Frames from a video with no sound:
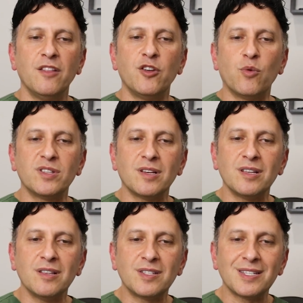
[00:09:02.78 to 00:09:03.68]
There was
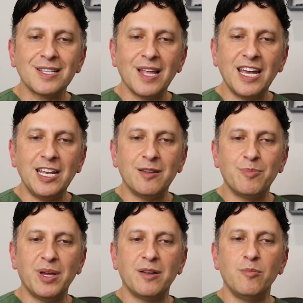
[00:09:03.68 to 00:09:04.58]
a
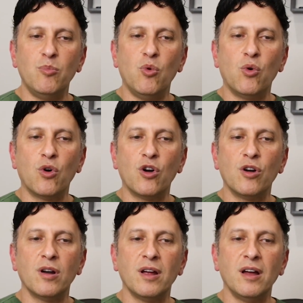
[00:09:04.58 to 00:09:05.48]
slight bit
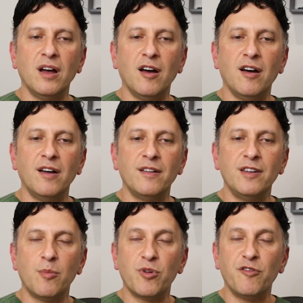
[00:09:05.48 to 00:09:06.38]
more uh,
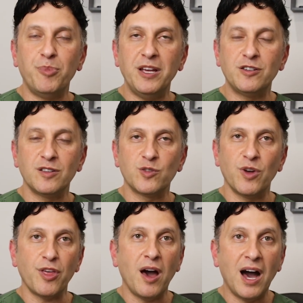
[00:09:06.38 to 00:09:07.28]
number of patients
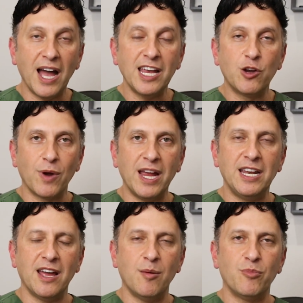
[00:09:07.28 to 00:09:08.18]
with high
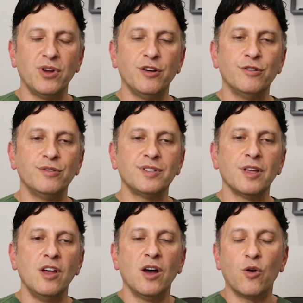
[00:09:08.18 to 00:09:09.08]
grade
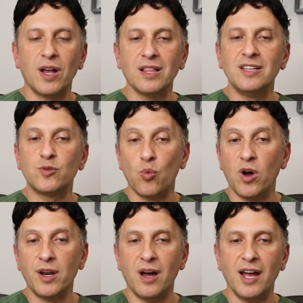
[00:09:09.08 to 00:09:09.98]
embryos, or at least
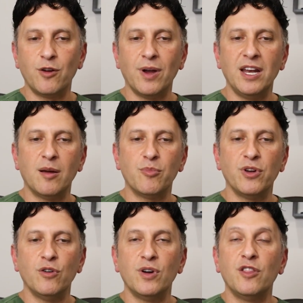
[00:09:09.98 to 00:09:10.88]
one high grade
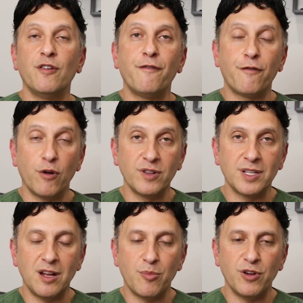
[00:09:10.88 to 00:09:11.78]
embryo in the
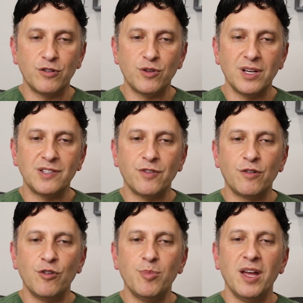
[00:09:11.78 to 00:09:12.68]
frozen embryo transfer
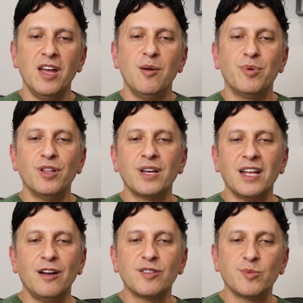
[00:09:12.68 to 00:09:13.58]
group. But look
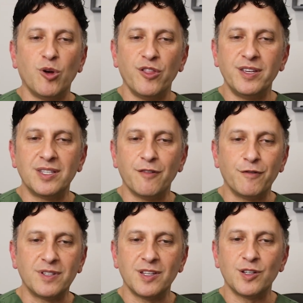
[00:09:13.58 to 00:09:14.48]
at how small these
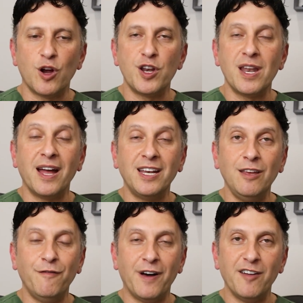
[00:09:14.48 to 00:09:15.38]
differences are
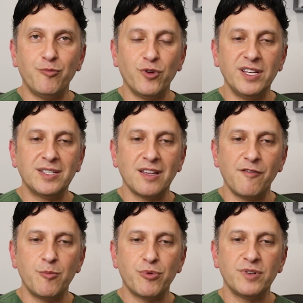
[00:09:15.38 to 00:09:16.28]

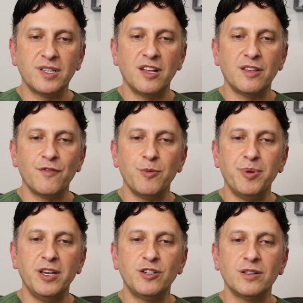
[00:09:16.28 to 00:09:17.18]
95.7% of the
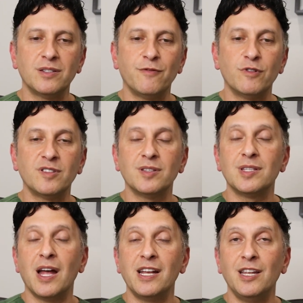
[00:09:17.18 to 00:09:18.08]
patients versus
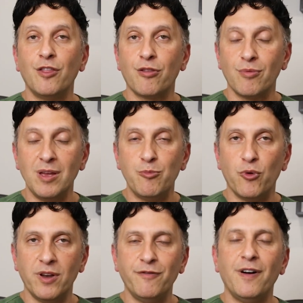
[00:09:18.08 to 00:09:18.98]

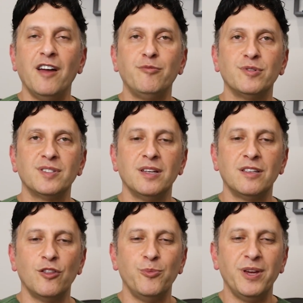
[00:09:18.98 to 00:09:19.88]

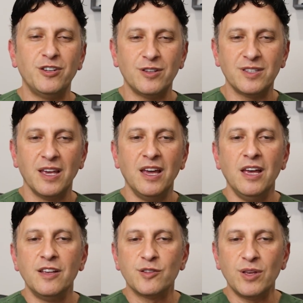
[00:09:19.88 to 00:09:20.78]
93.5% of the patients.
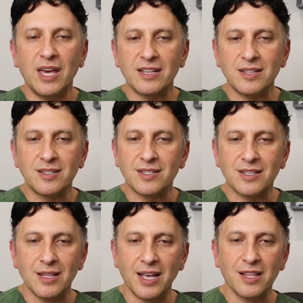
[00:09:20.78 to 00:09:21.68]
So, yes, it's
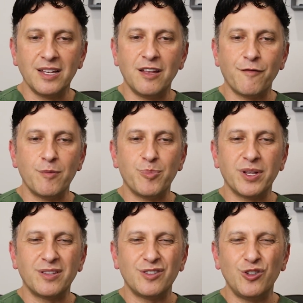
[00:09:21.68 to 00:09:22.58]
slightly different,
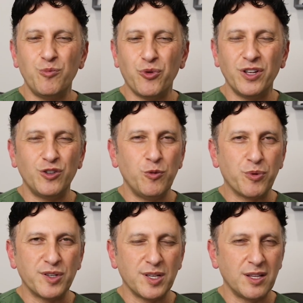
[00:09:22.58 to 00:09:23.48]
but
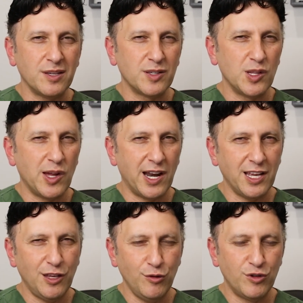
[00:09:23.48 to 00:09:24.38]
2.2% is not
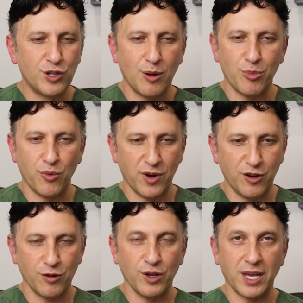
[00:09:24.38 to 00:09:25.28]
a huge number when
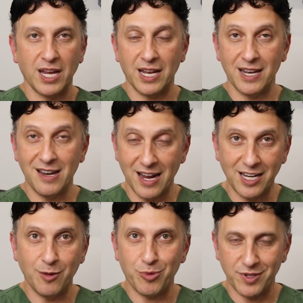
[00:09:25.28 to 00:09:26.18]
you're looking at
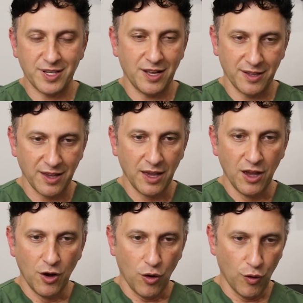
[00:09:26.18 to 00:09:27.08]
90%
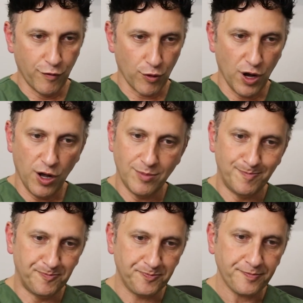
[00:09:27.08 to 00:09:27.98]
overall.